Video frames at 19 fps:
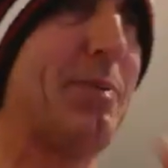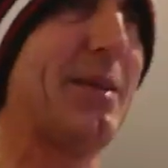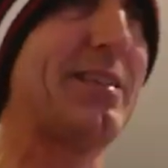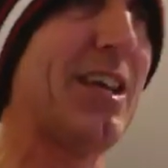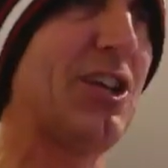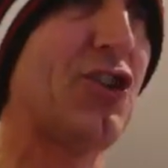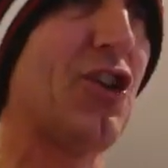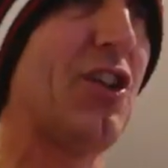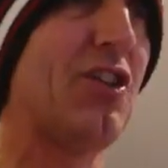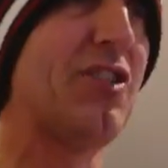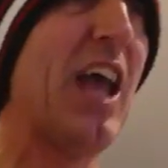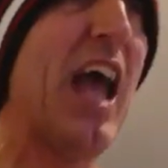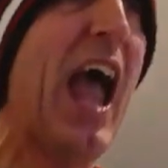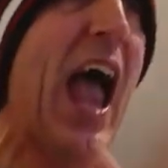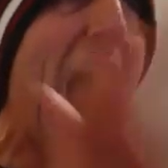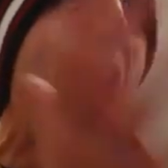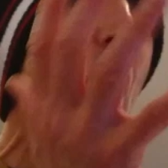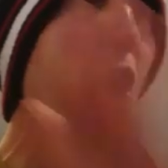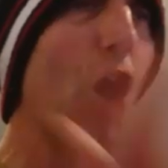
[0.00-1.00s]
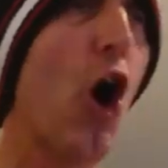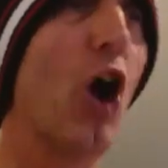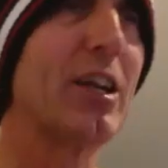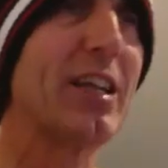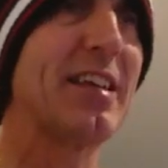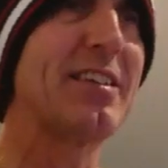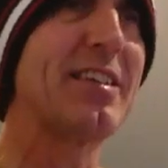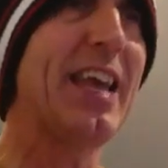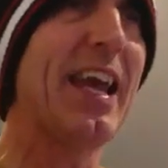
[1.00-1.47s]
positions. And all
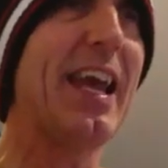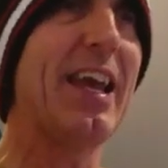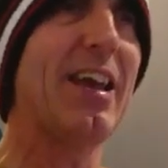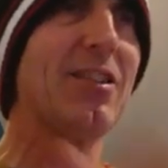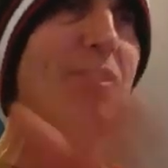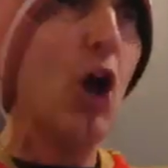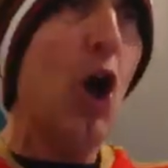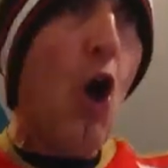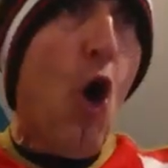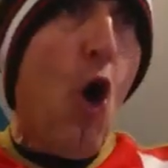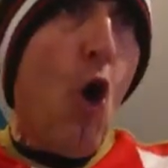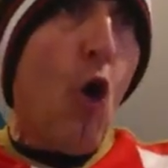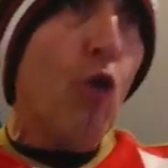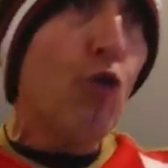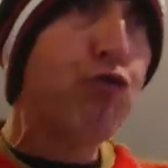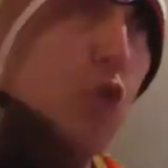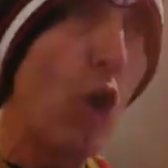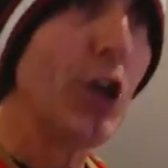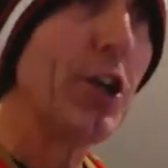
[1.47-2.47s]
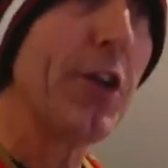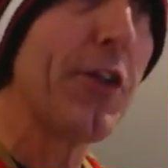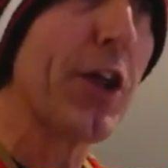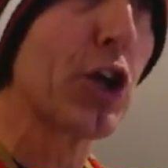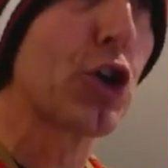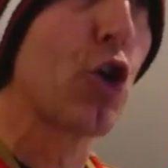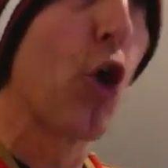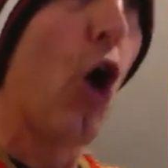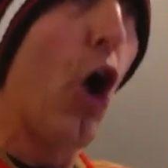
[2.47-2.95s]
you see is, run
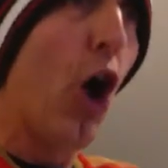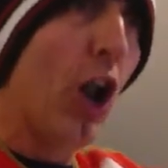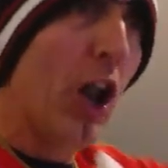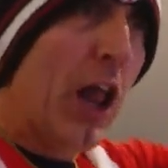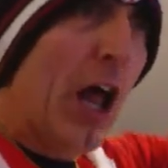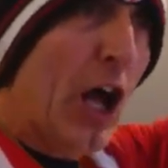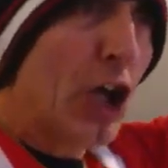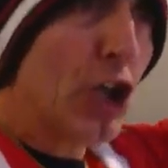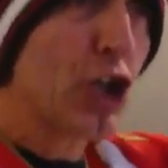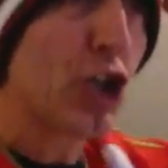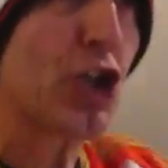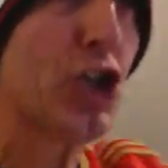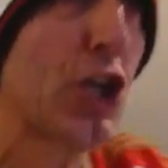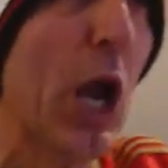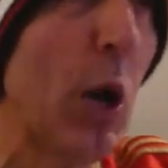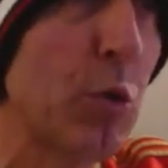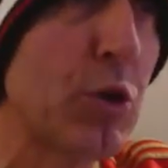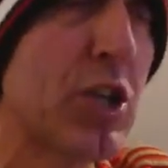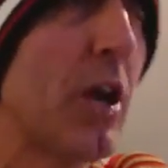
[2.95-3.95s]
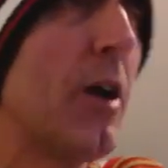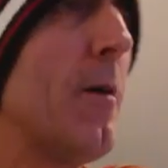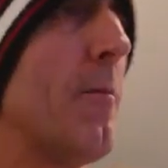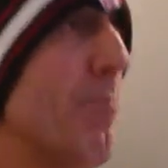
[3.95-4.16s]
to the goal, shoot,